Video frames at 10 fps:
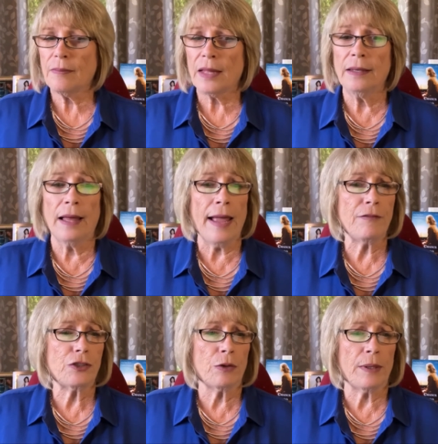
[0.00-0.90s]

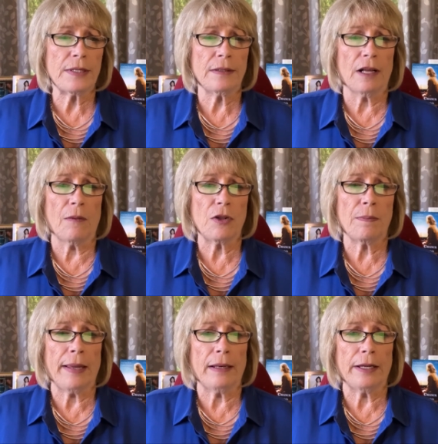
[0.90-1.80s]
Life sure wasn't dull with
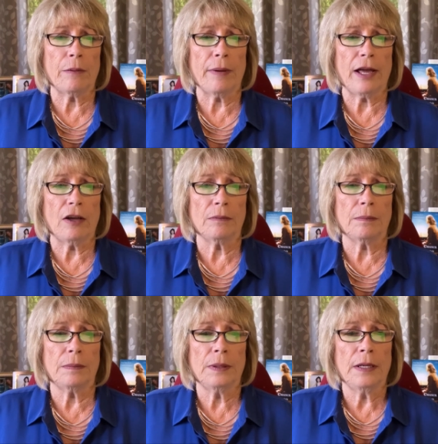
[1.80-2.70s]
Bailey around.
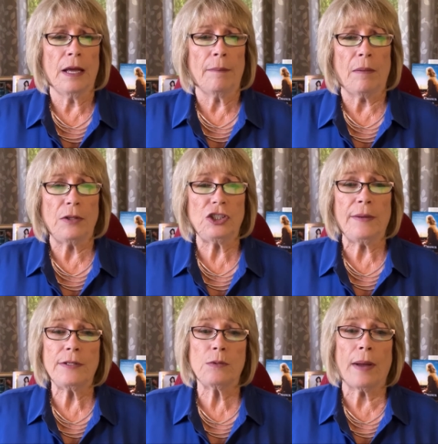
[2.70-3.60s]
But when she
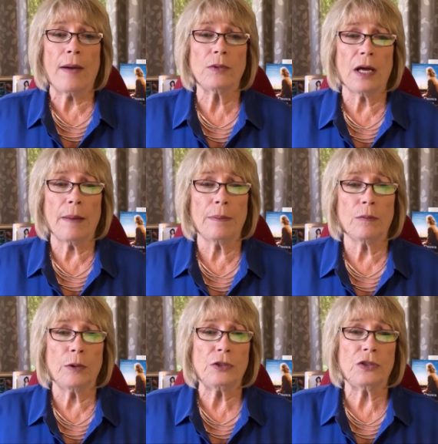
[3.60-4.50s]
was wound up,
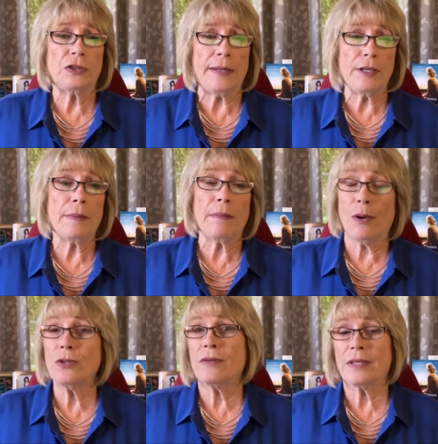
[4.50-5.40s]
which seemed to be
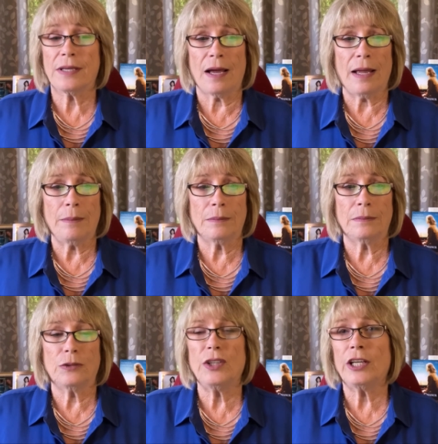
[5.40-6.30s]
most of the time,
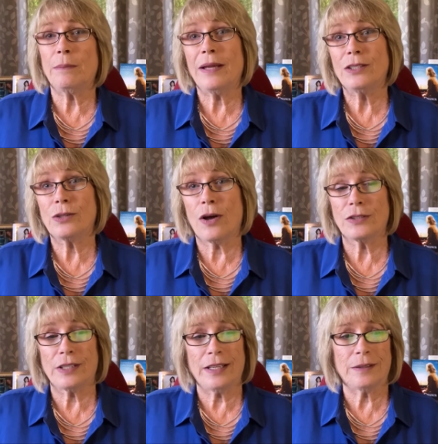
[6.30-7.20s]
she could be
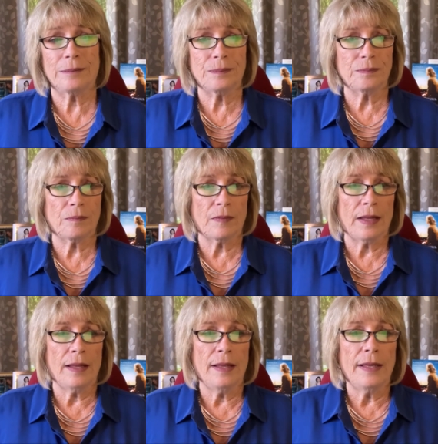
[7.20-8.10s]
exhausting.
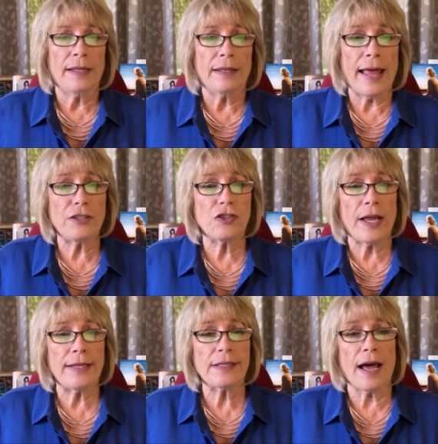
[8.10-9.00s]
Last
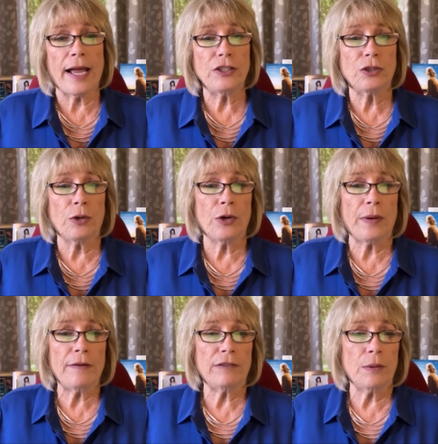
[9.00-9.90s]
Chance High showed her
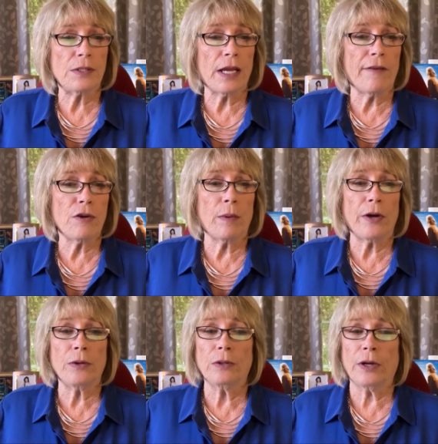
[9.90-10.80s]
influence everywhere
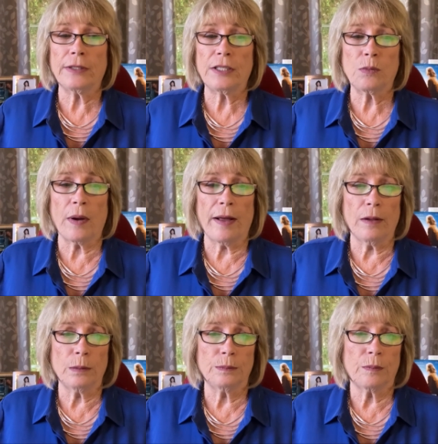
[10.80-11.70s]
you looked as well.